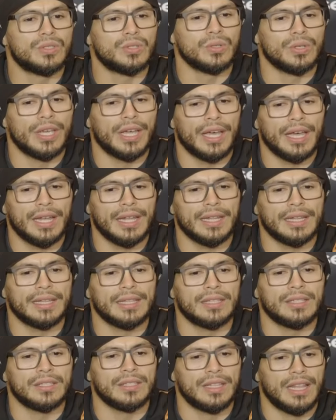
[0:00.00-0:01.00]
get
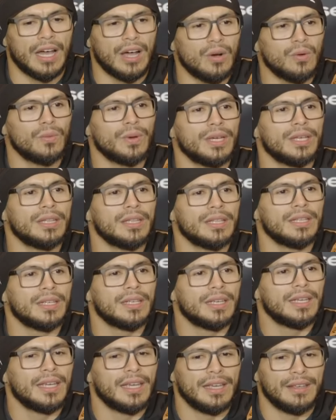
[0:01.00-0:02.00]
that win.
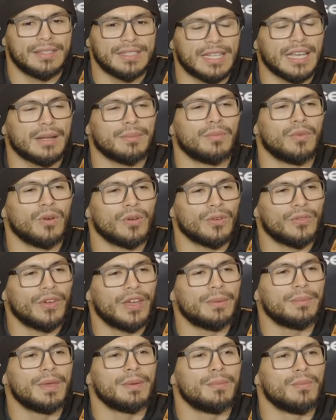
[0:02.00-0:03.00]
Is going to
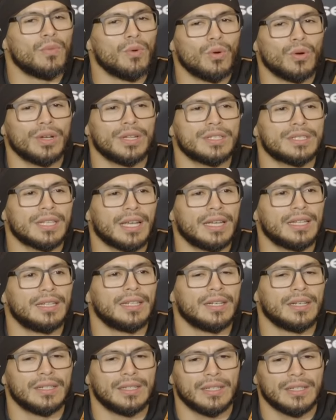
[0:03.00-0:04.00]
motivate me more inside
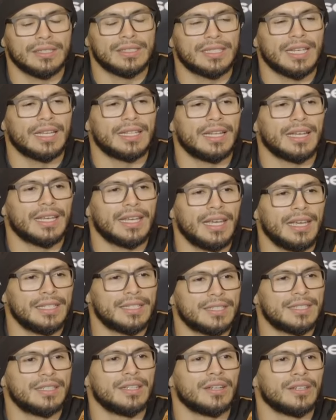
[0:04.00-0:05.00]
the cage
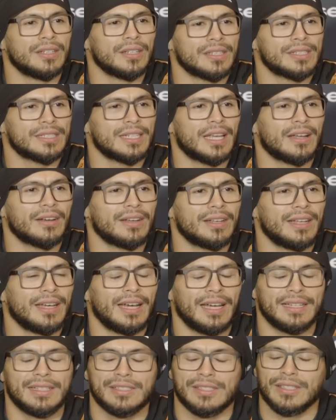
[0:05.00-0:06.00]
on a Saturday
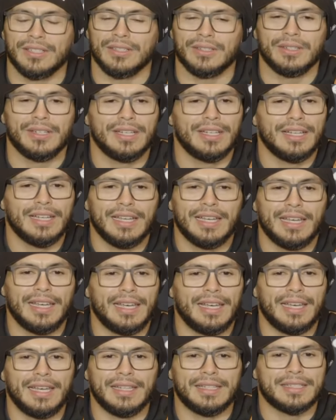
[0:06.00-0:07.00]
night. So
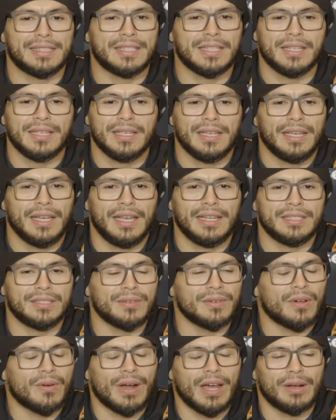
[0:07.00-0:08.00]
it's
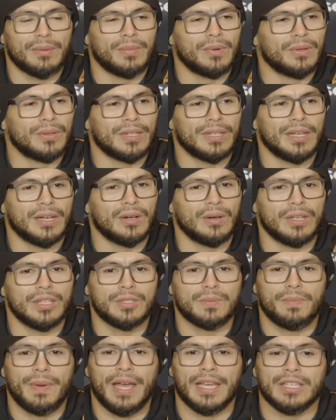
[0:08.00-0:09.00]
incredible, you know,
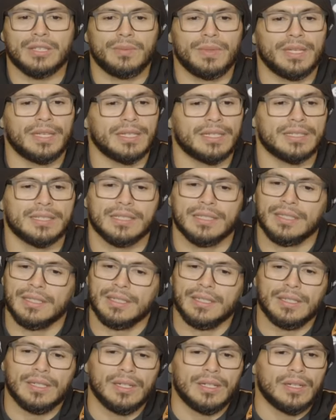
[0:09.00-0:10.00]
especially because
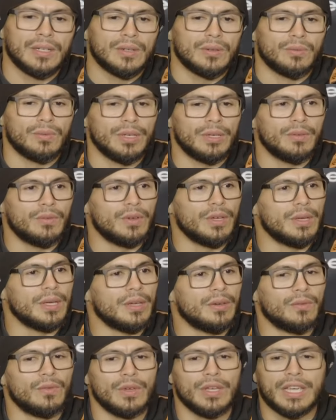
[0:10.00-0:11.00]

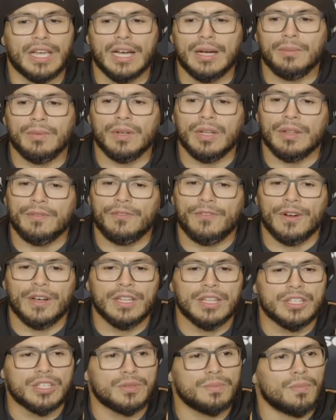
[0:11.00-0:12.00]
we come from
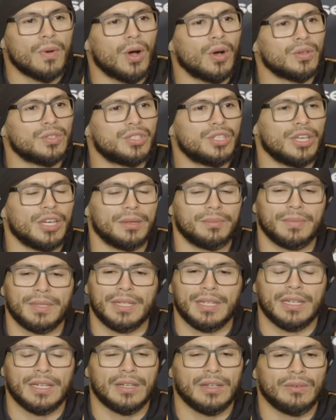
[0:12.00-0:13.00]
a small gym, you
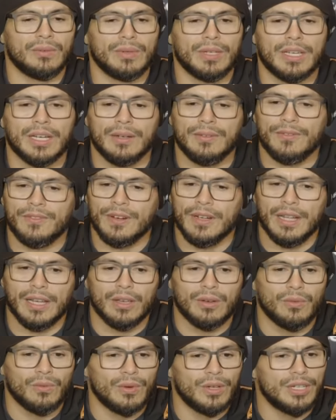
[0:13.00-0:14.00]
know. We come from, like,
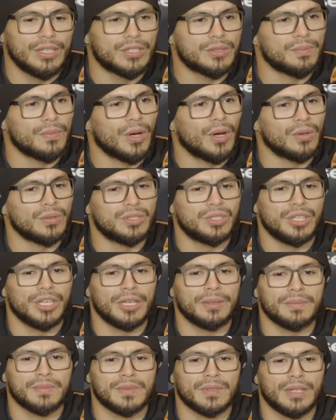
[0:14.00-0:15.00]
really small
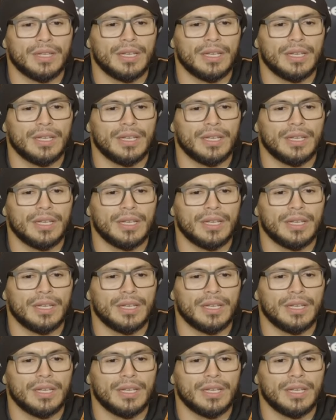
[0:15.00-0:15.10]
gyms,